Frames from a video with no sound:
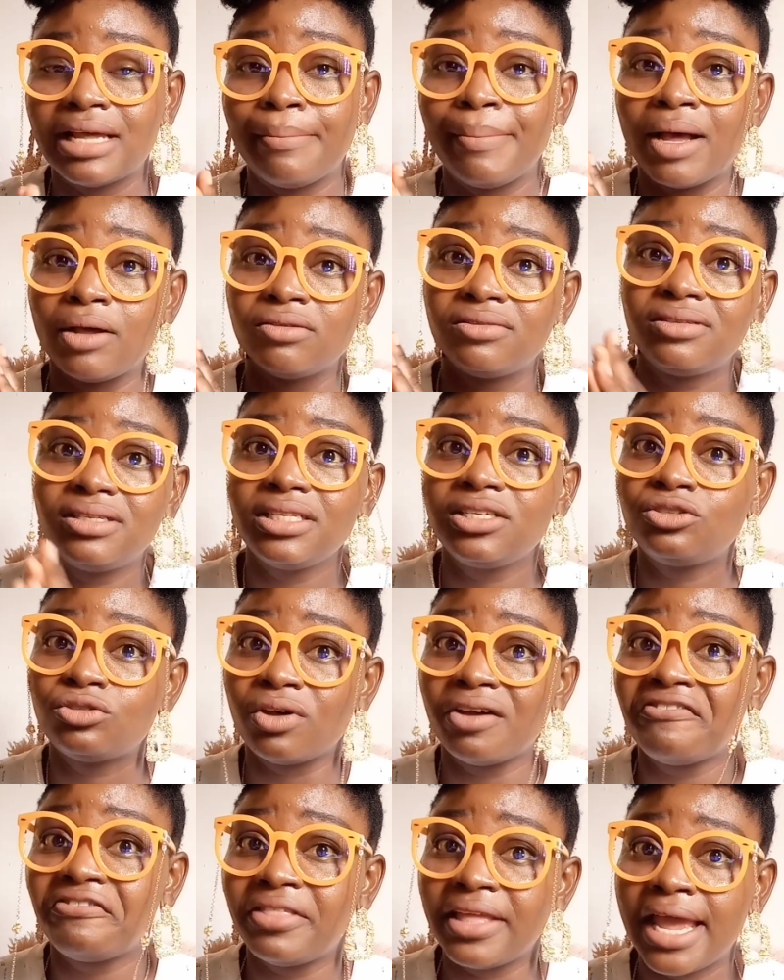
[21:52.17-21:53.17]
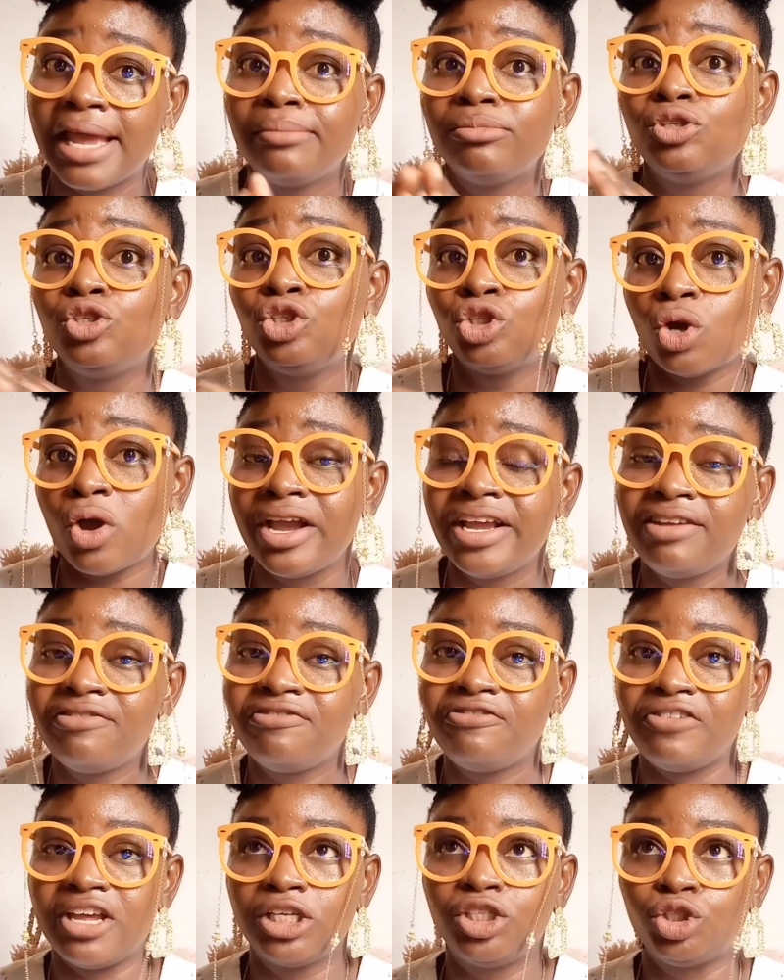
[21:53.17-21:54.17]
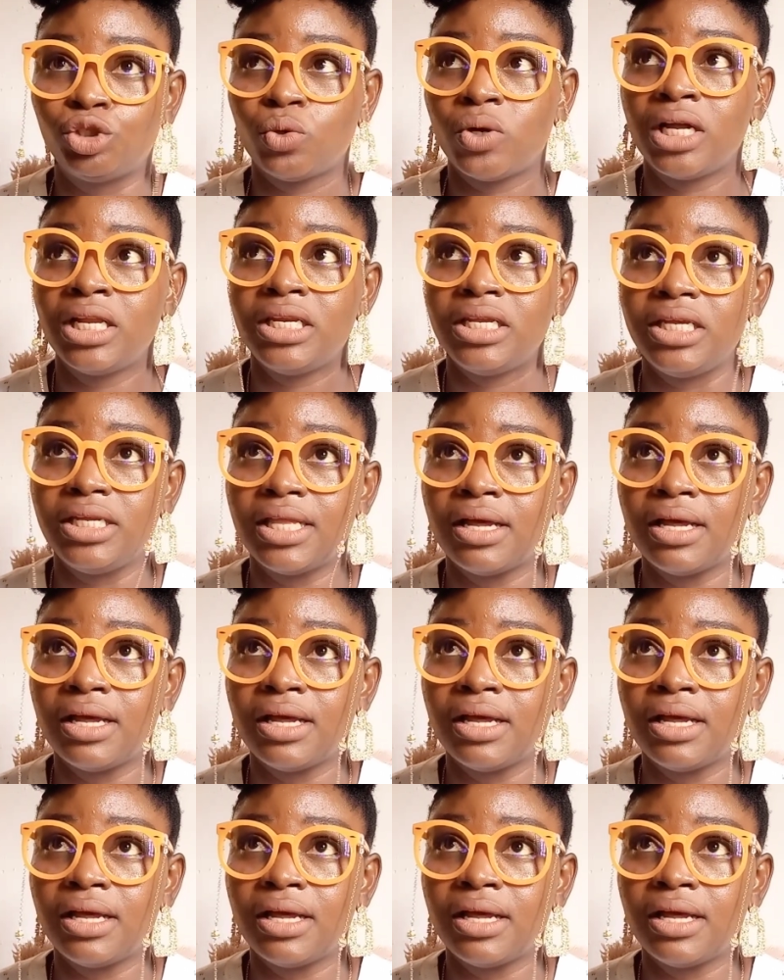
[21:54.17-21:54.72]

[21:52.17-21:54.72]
About 6 of them joined virtually.